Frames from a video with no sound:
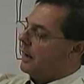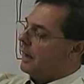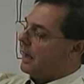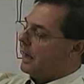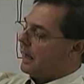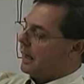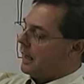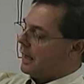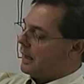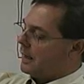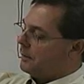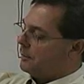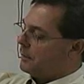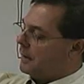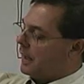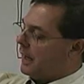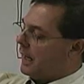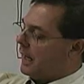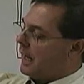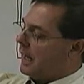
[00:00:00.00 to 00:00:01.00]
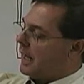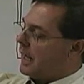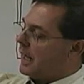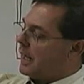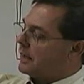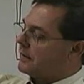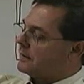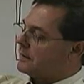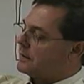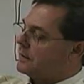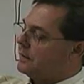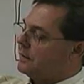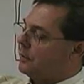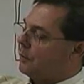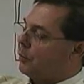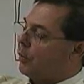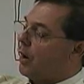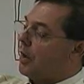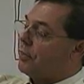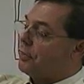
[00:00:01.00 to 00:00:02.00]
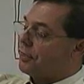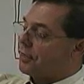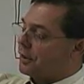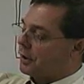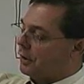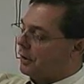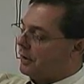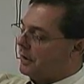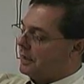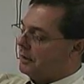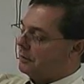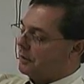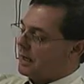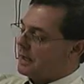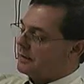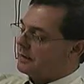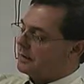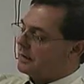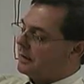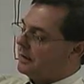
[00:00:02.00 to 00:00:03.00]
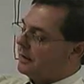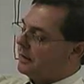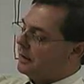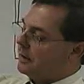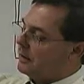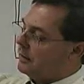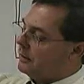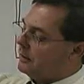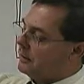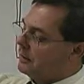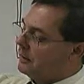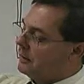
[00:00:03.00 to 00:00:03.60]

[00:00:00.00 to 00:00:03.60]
I'm at 130 right there.